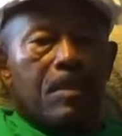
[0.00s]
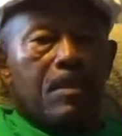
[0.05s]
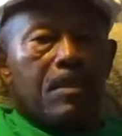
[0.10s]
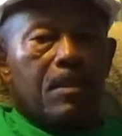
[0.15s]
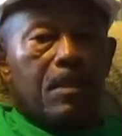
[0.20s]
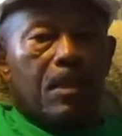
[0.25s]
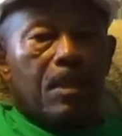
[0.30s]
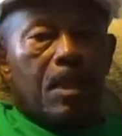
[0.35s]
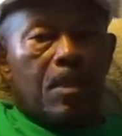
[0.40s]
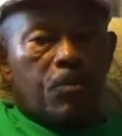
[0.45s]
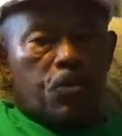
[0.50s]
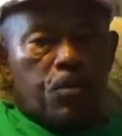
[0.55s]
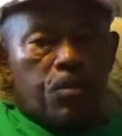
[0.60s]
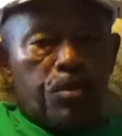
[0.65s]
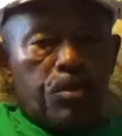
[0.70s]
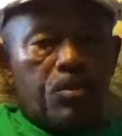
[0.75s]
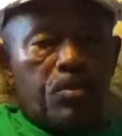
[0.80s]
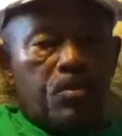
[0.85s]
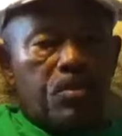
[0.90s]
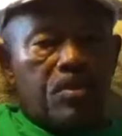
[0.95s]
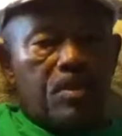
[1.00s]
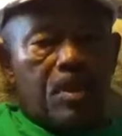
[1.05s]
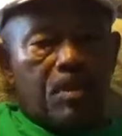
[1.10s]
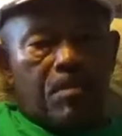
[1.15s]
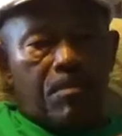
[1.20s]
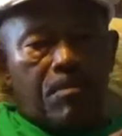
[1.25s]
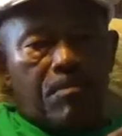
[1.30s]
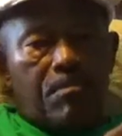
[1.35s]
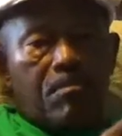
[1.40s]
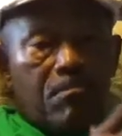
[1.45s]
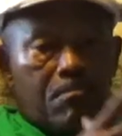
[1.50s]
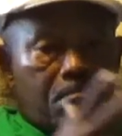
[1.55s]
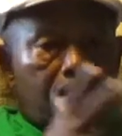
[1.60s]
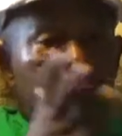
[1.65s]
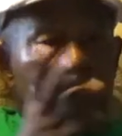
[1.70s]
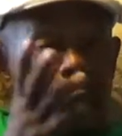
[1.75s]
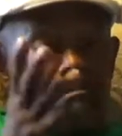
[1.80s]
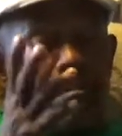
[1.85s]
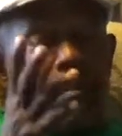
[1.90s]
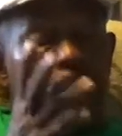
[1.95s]
the contribution that
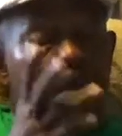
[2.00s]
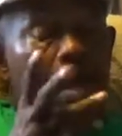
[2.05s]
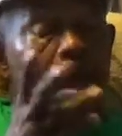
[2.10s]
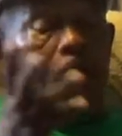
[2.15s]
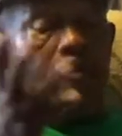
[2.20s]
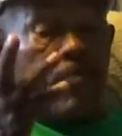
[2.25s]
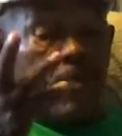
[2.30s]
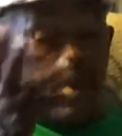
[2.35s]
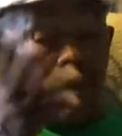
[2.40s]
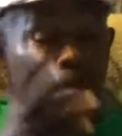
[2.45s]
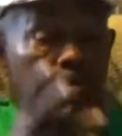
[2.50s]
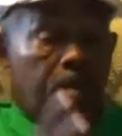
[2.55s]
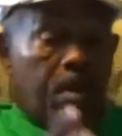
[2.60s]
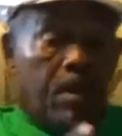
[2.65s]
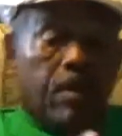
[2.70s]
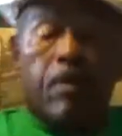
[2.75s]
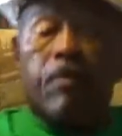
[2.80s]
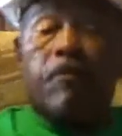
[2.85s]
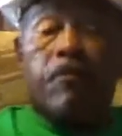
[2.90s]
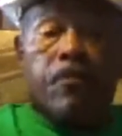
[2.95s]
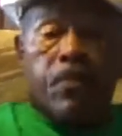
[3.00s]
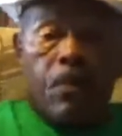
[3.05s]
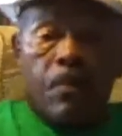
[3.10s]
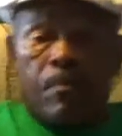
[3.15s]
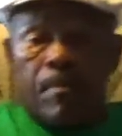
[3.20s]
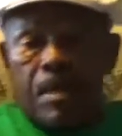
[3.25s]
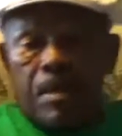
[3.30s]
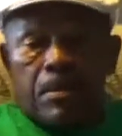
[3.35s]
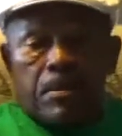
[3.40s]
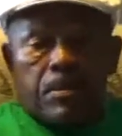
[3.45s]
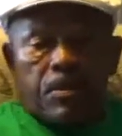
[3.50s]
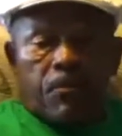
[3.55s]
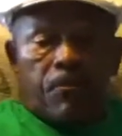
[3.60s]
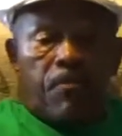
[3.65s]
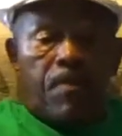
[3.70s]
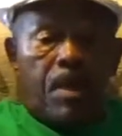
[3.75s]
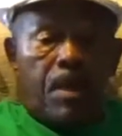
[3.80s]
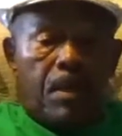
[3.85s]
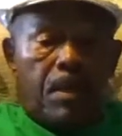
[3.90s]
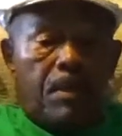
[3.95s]
African-American filmmakers have
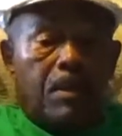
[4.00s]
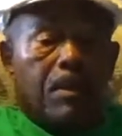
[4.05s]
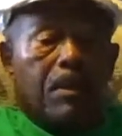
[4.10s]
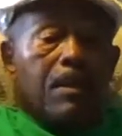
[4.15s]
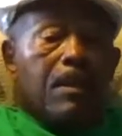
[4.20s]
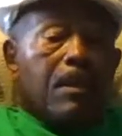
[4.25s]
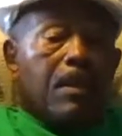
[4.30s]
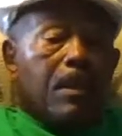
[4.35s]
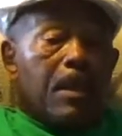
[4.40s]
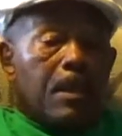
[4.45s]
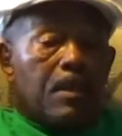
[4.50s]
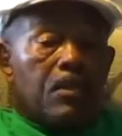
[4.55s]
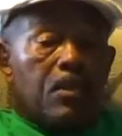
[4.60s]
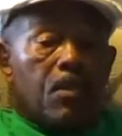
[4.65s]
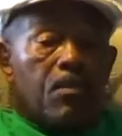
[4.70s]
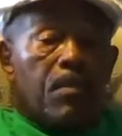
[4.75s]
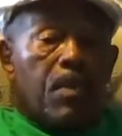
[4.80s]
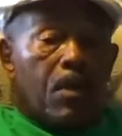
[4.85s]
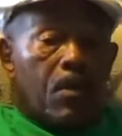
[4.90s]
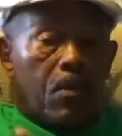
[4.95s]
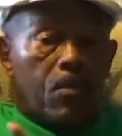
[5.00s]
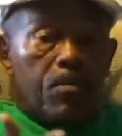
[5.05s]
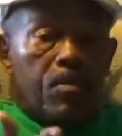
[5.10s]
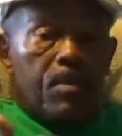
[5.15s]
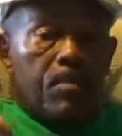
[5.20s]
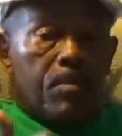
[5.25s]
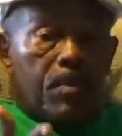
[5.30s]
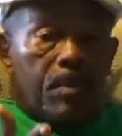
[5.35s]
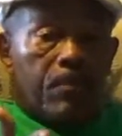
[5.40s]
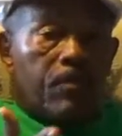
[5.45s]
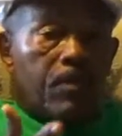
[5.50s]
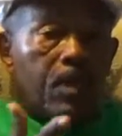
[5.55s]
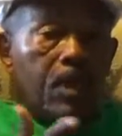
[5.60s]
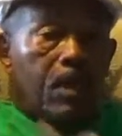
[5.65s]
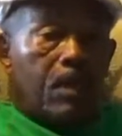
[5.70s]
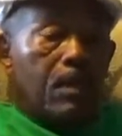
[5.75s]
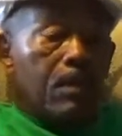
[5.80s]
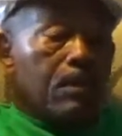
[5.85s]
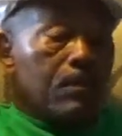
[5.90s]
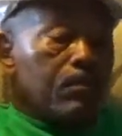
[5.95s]
made, and some other people of
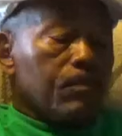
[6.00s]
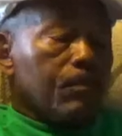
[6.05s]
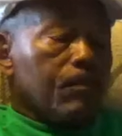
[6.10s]
color,